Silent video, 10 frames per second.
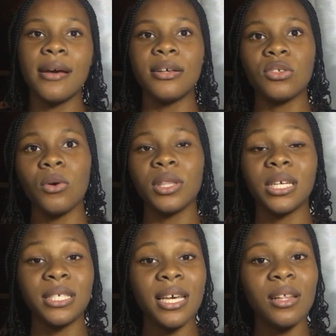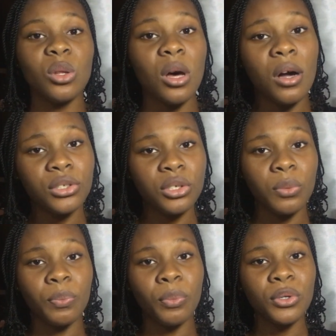So they take long to
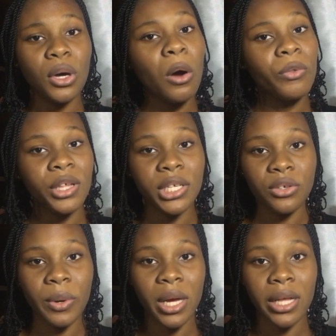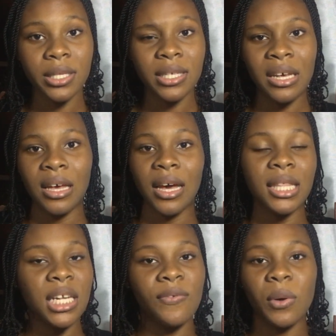put out these grades, and
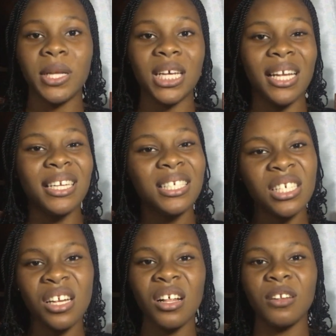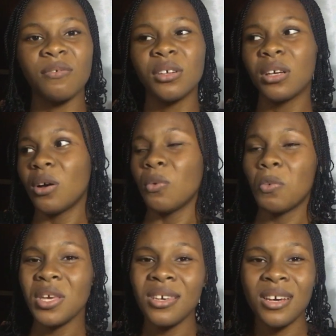then they have to wait an additional
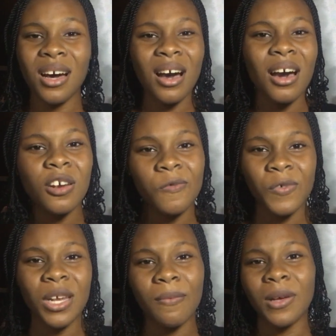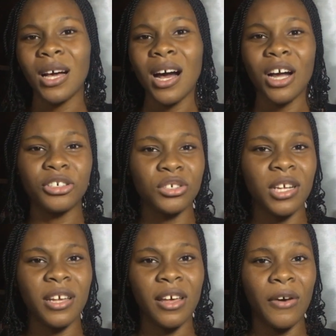week and odd for them
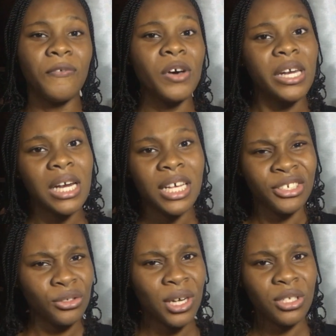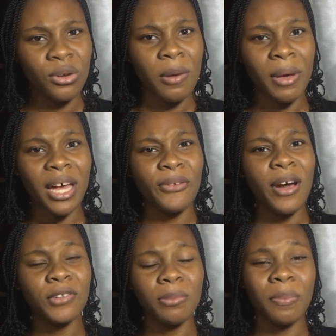actually finalize a transcript, and you
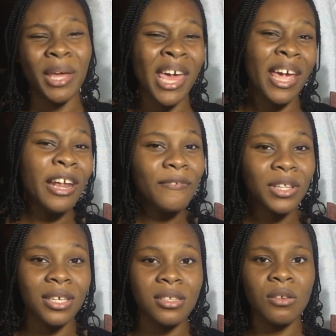have to be paying for this.